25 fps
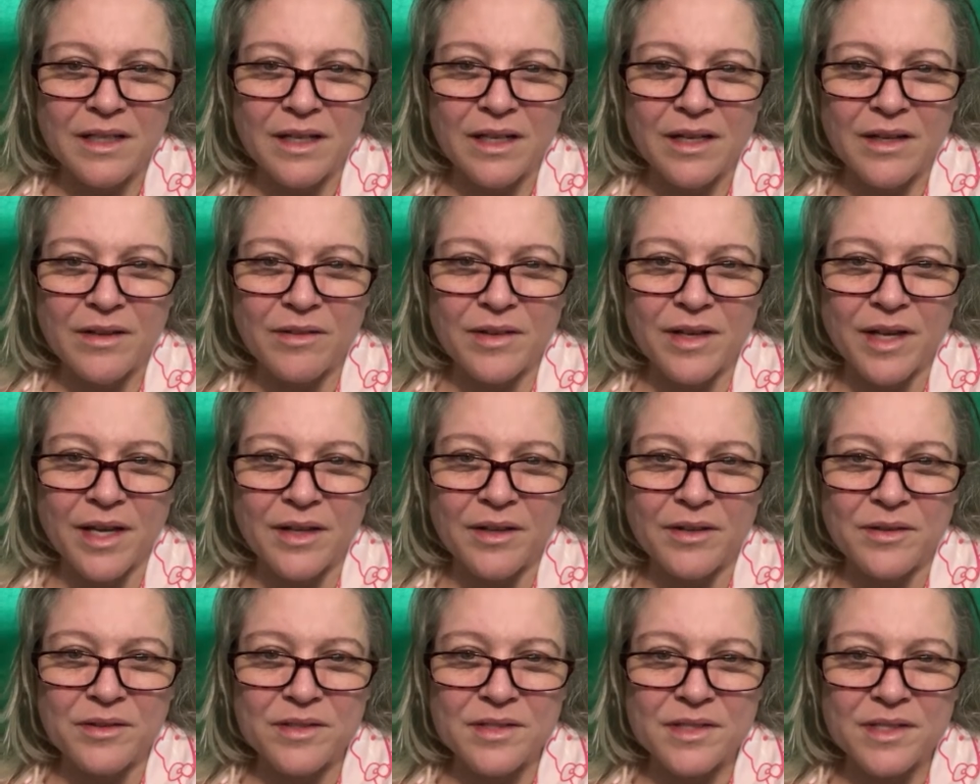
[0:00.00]
Okay,
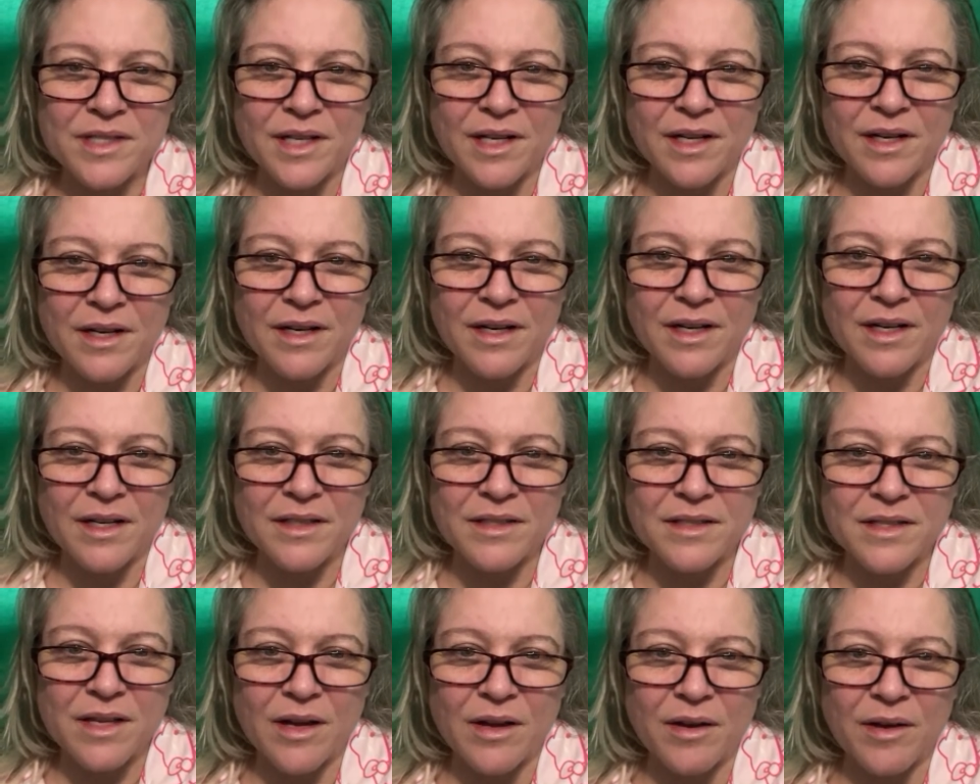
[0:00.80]
who's Tara?
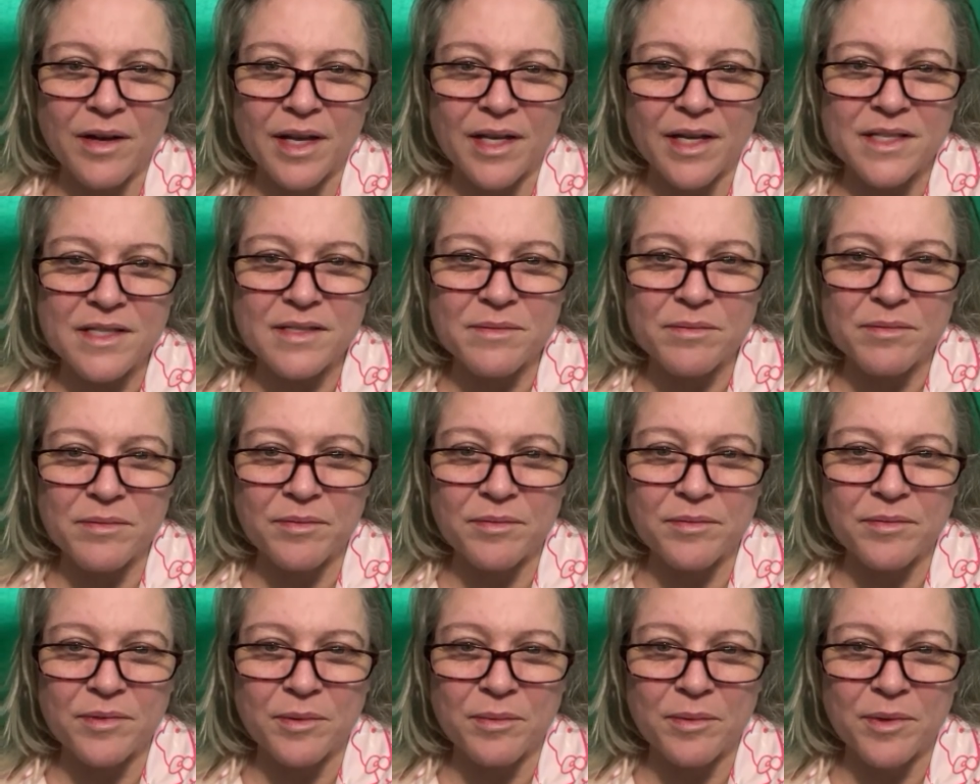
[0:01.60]
Oh, I guess
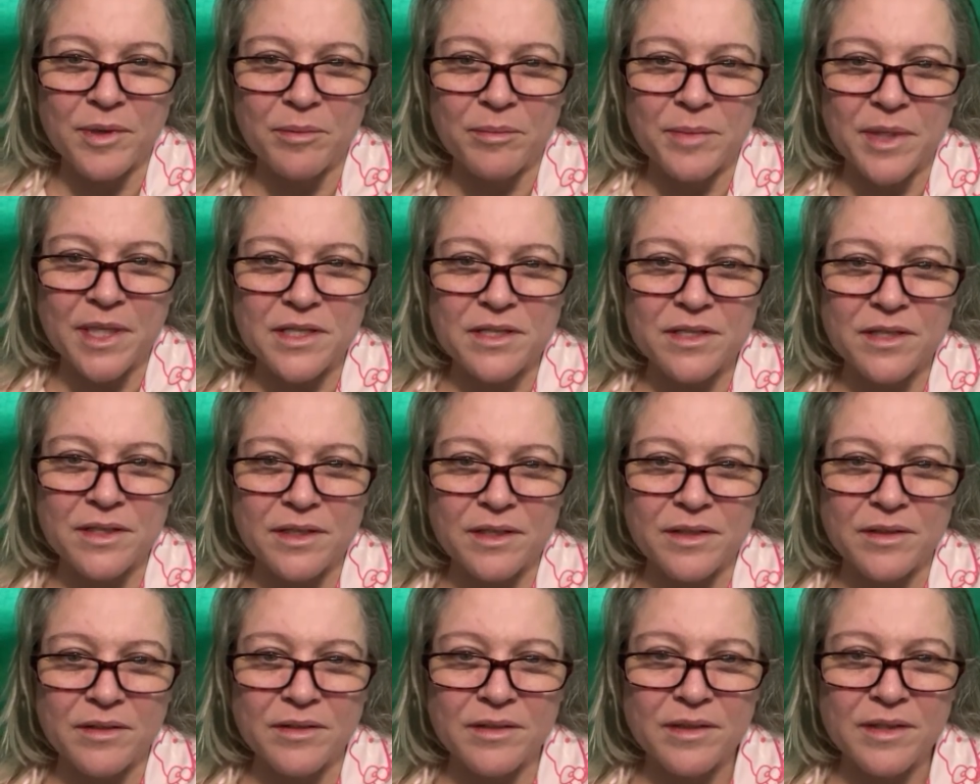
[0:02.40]
the real me too.
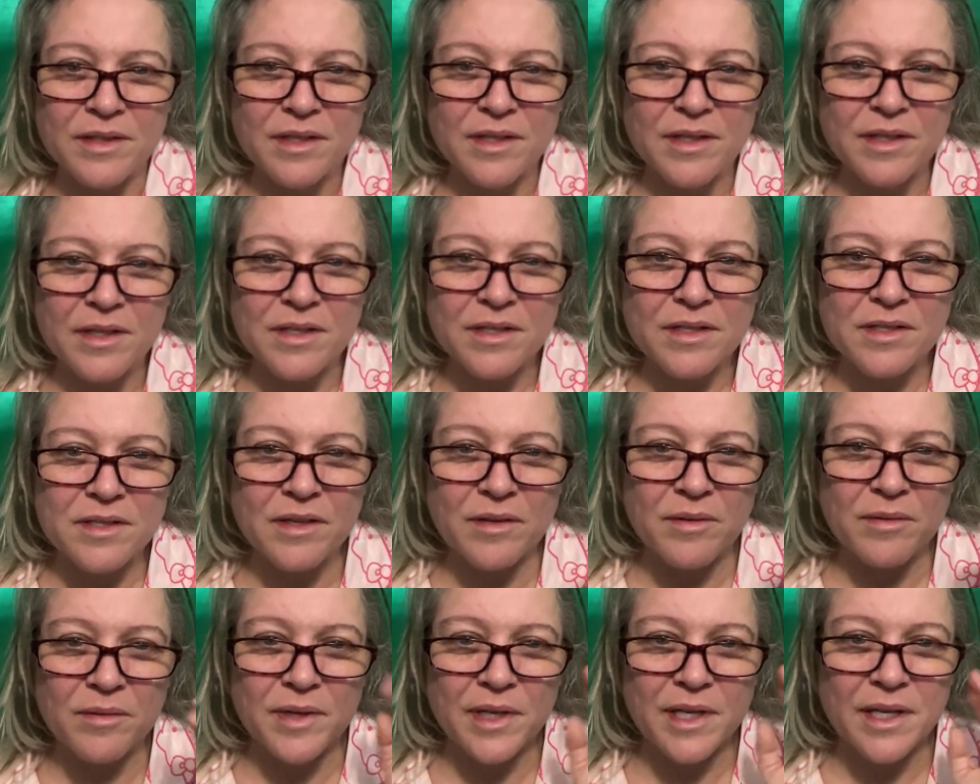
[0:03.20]

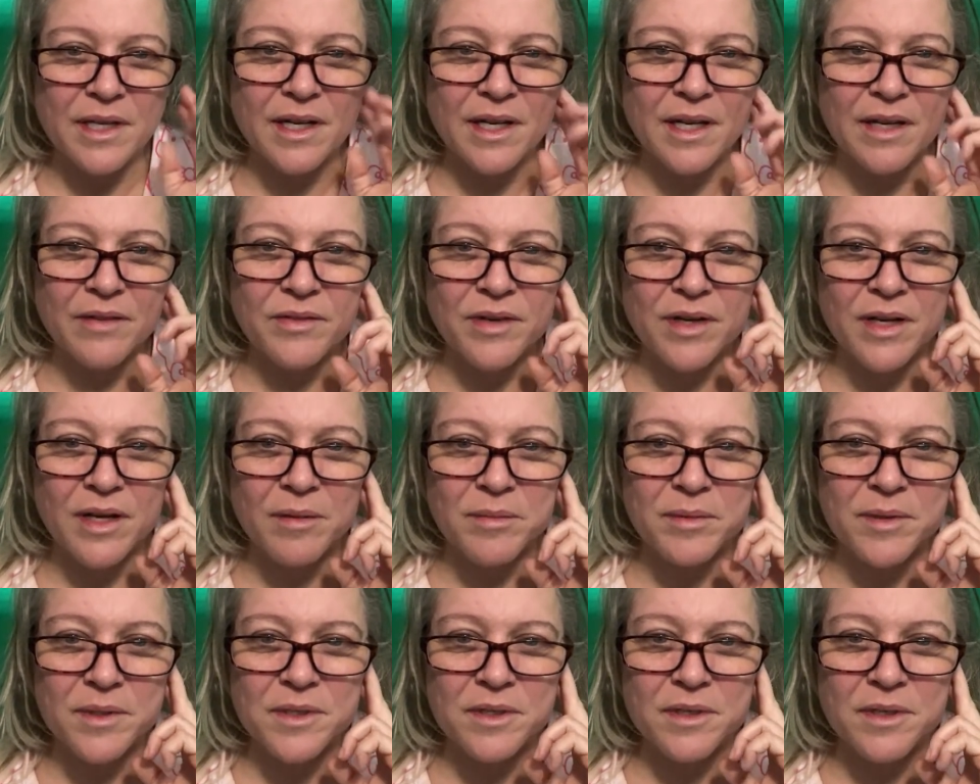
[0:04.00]
So we can have an
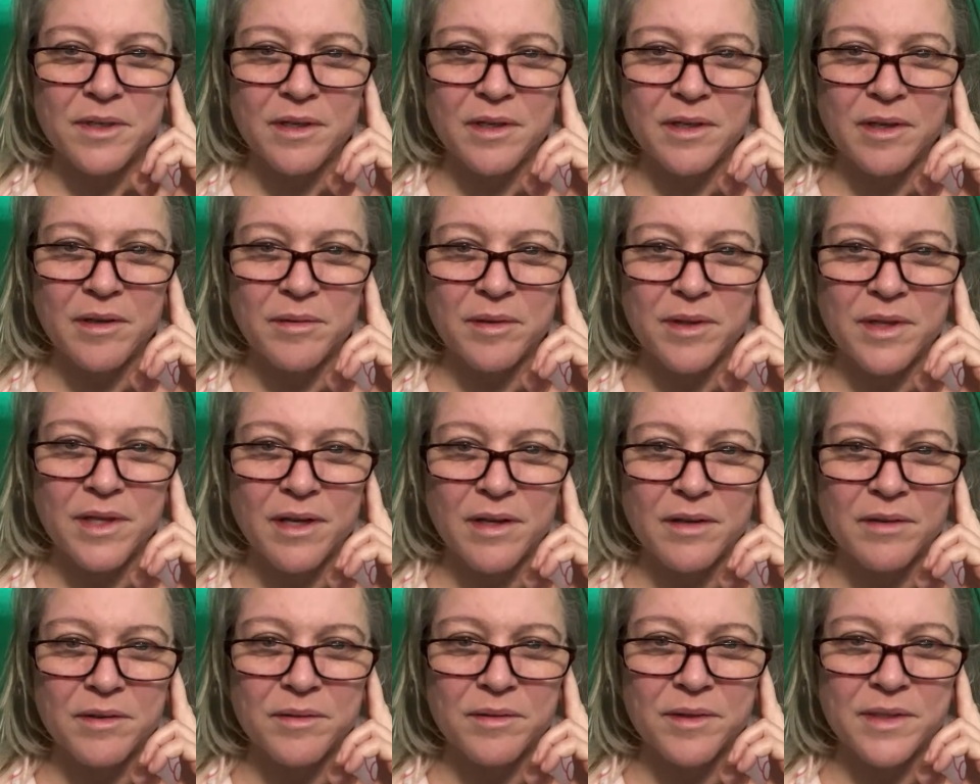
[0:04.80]
opportunity
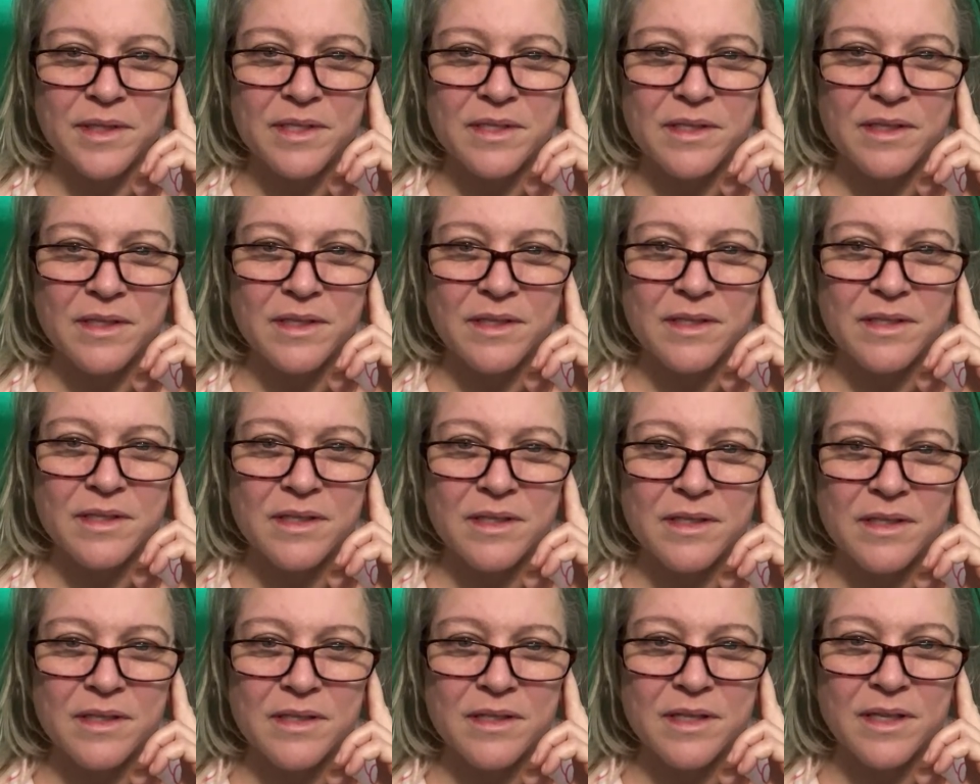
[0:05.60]
without the receipts
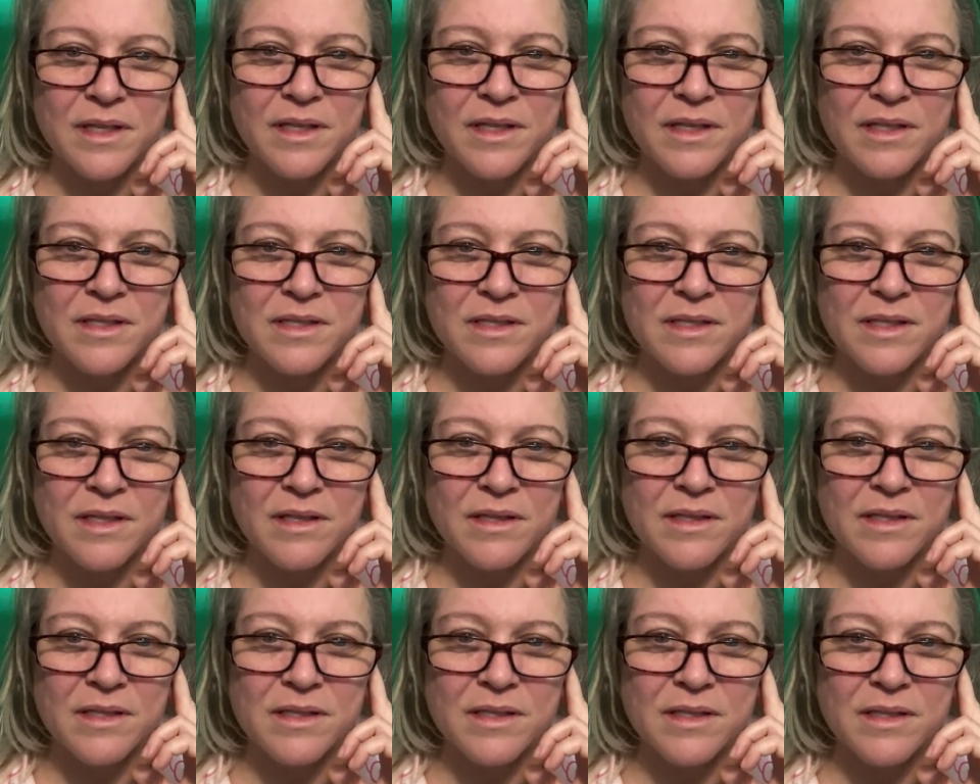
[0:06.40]
to say that
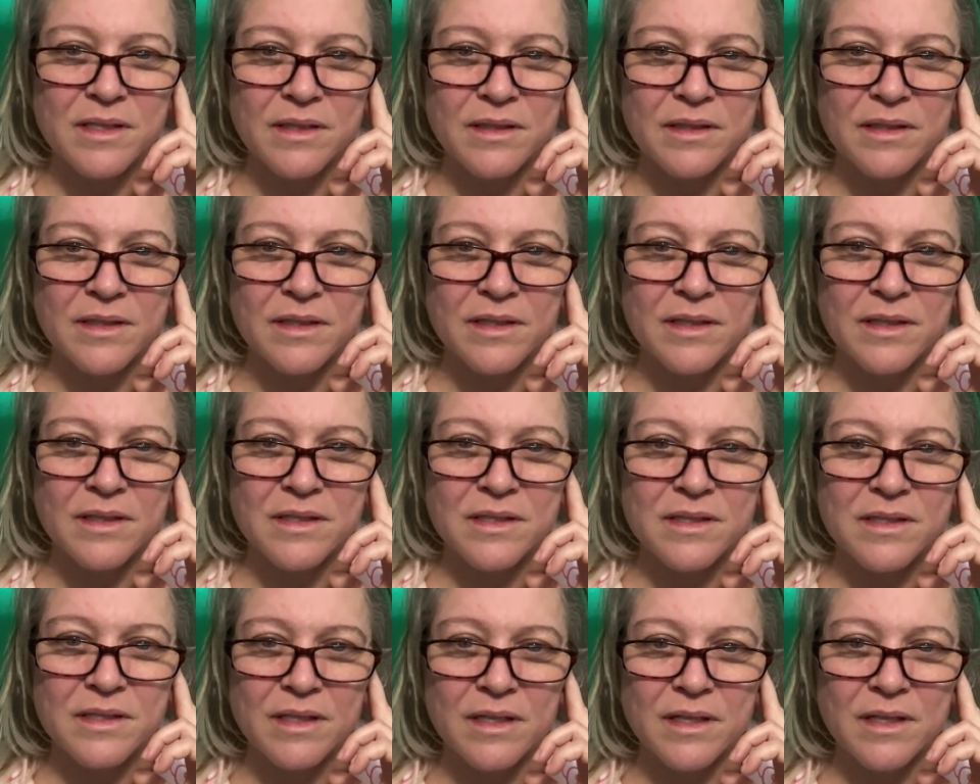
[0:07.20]
Seth is guilty as
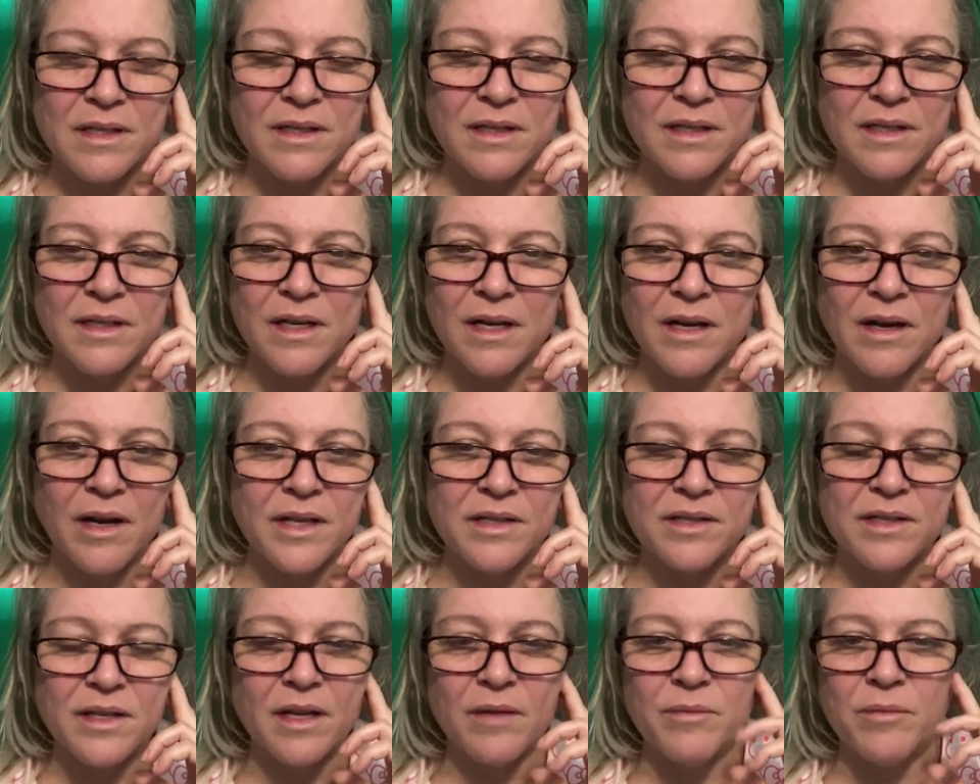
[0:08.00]
sin? No, I
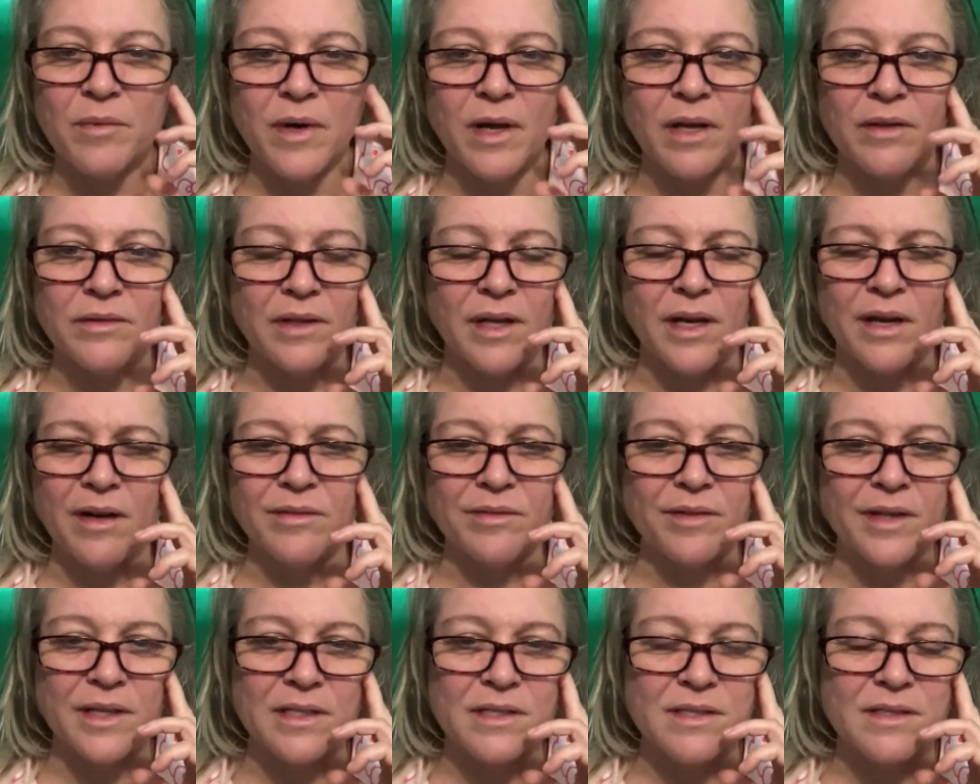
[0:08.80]
think, well, no,
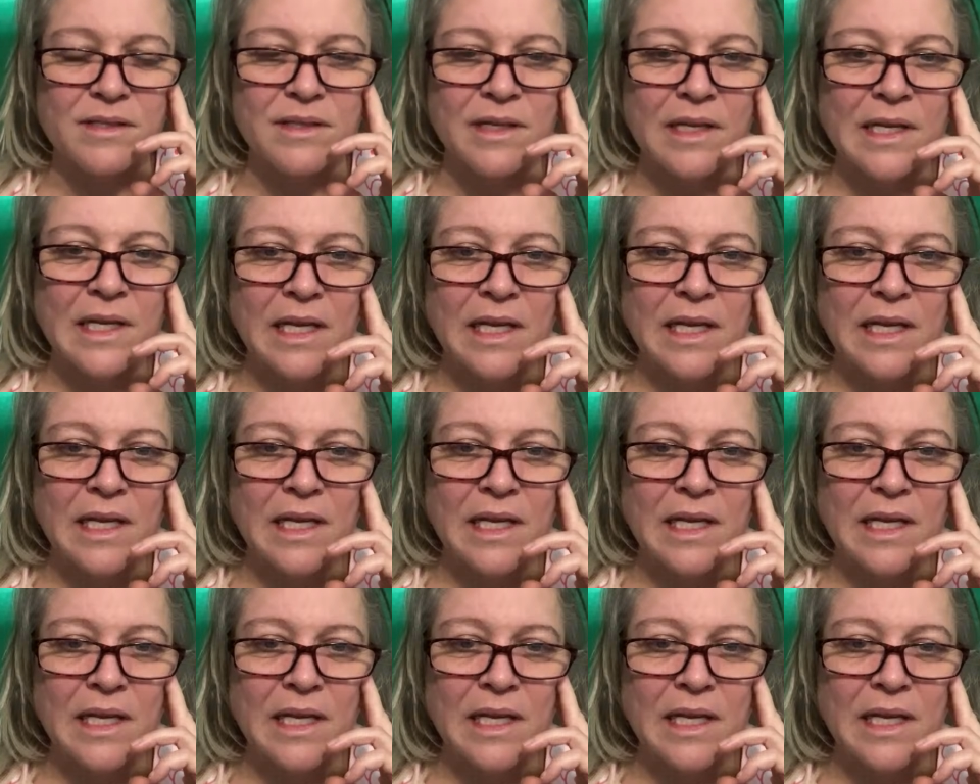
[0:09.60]
because